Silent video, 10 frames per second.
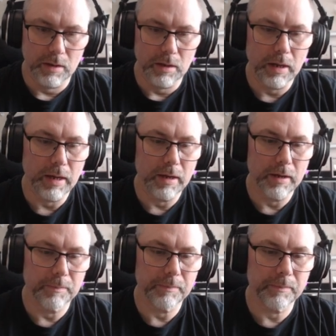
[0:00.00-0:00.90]

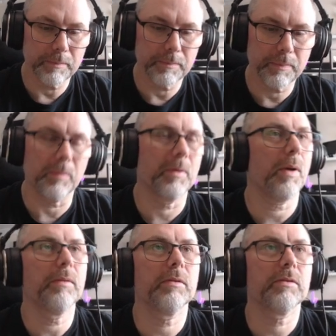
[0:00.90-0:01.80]
Uh, but we
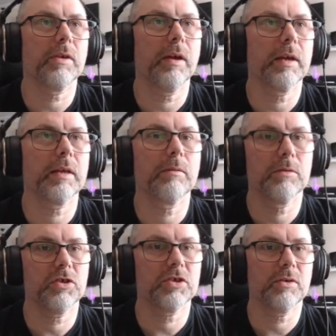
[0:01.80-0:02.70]
won't, uh, we'll
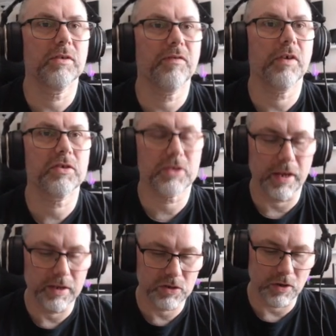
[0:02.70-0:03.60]
just do the first
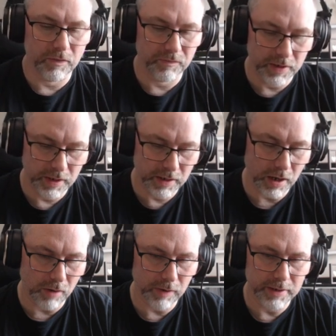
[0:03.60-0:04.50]
stage of the
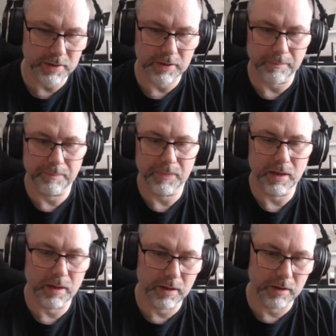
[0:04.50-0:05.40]
kart race.
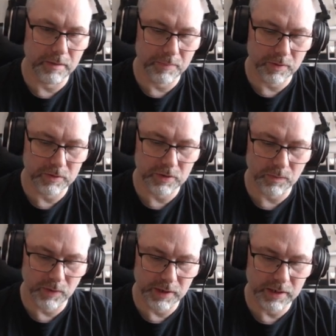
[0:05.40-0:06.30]
Uh, but
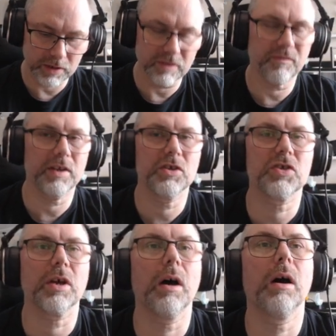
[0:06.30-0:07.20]
we need to finish
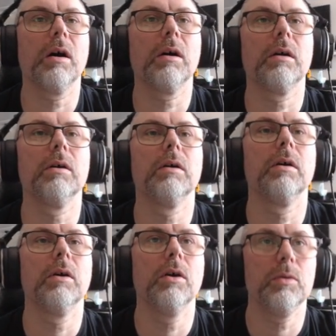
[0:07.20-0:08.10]
our
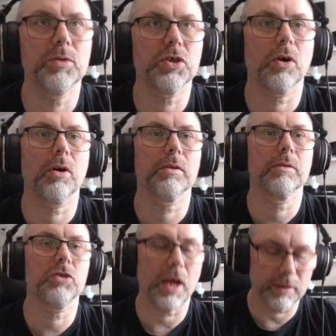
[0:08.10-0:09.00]
hoop shot
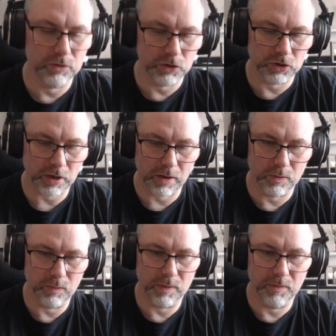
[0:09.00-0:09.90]
challenge,
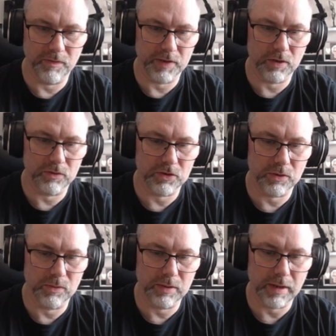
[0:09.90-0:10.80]
so we're moving on
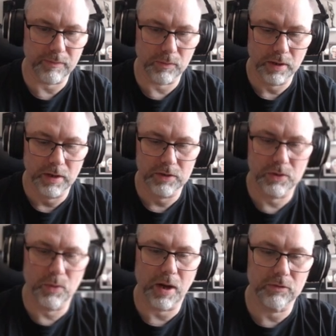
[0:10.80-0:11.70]
to level
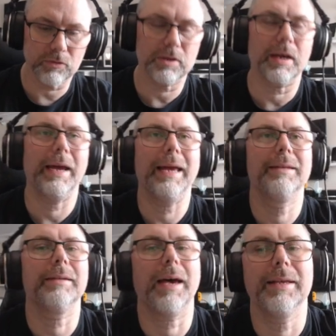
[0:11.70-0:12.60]
two hundred
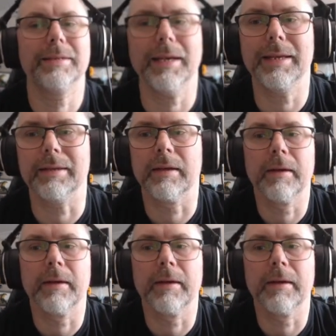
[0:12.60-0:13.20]
eighteen.